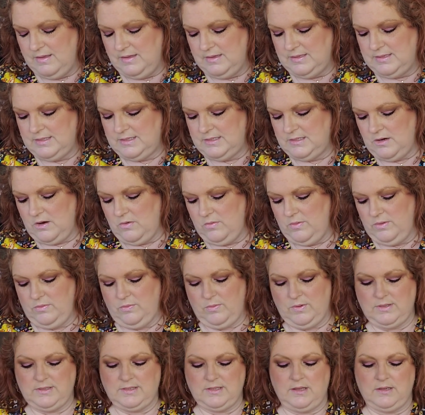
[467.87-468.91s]
Start with
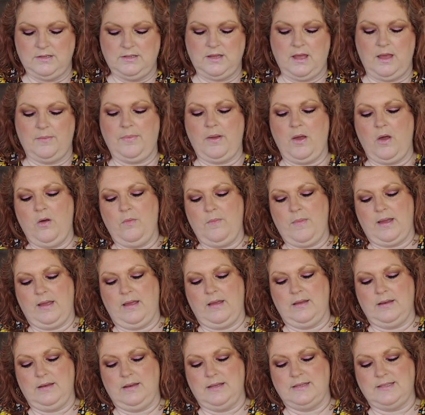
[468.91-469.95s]
what's on top. Oh my
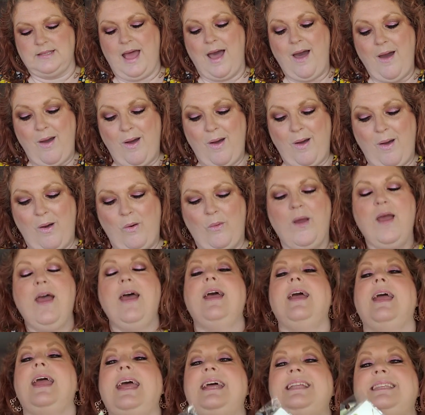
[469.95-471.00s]
goodness. Oh!
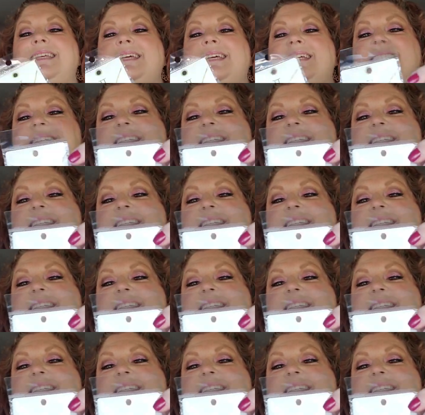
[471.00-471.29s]
it's a